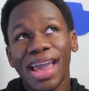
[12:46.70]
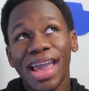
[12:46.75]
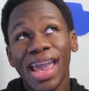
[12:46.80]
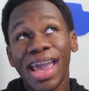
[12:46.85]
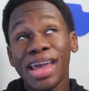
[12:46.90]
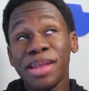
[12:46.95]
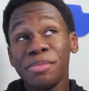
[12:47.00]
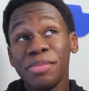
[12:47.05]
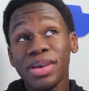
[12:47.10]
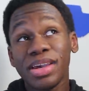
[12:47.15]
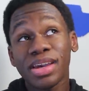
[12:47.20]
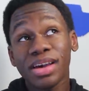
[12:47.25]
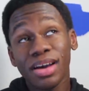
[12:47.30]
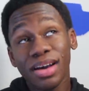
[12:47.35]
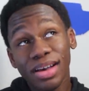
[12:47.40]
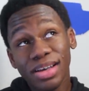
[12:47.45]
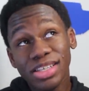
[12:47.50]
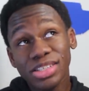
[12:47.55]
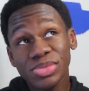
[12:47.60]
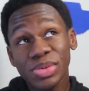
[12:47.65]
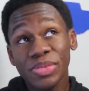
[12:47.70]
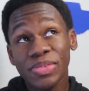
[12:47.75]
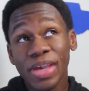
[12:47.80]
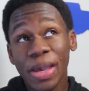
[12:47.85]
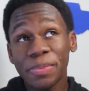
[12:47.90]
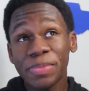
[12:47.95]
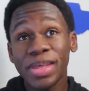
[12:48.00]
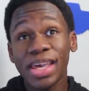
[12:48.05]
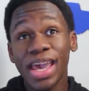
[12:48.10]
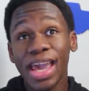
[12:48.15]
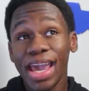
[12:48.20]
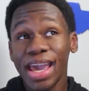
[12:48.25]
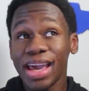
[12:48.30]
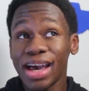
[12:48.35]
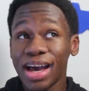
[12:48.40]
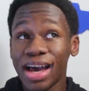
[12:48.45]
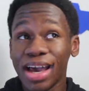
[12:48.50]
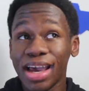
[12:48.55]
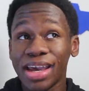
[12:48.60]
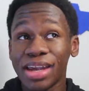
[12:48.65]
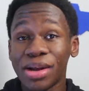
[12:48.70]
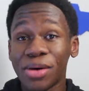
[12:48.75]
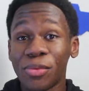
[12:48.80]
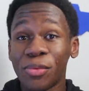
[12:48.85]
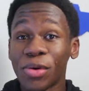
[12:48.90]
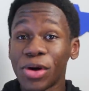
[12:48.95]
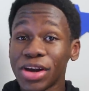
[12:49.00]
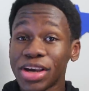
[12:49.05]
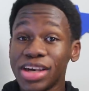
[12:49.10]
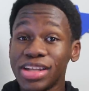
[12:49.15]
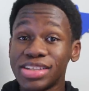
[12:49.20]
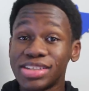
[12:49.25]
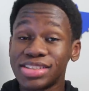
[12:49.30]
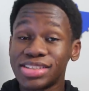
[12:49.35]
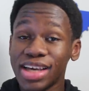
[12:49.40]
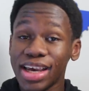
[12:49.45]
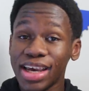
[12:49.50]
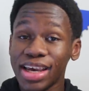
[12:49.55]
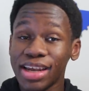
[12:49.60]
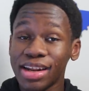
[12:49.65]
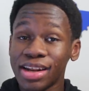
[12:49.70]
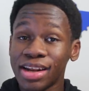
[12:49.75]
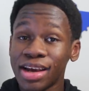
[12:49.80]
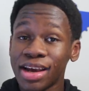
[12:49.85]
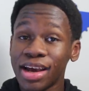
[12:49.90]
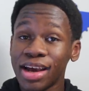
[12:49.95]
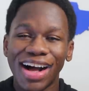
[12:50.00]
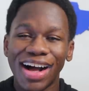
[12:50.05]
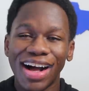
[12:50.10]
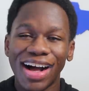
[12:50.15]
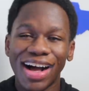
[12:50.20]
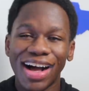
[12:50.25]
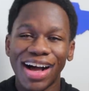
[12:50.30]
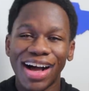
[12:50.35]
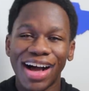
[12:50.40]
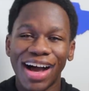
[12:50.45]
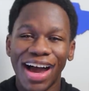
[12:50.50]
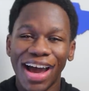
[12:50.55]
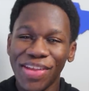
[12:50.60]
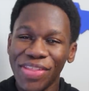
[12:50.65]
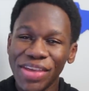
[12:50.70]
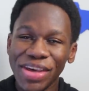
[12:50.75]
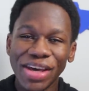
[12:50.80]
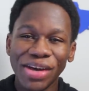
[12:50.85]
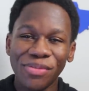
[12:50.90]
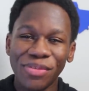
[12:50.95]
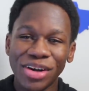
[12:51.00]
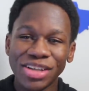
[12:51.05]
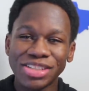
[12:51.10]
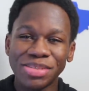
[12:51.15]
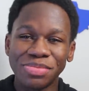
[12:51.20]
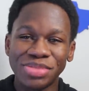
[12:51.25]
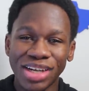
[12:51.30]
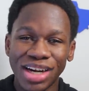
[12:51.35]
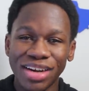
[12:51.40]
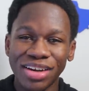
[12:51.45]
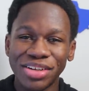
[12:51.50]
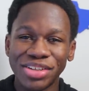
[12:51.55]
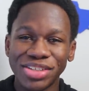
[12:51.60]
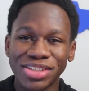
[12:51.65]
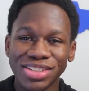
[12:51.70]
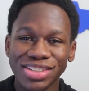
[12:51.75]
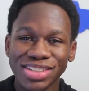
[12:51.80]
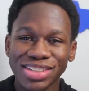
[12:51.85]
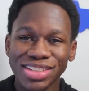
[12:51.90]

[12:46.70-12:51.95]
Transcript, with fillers: And because we've kept the AI in a working state, I think it wants some challengers.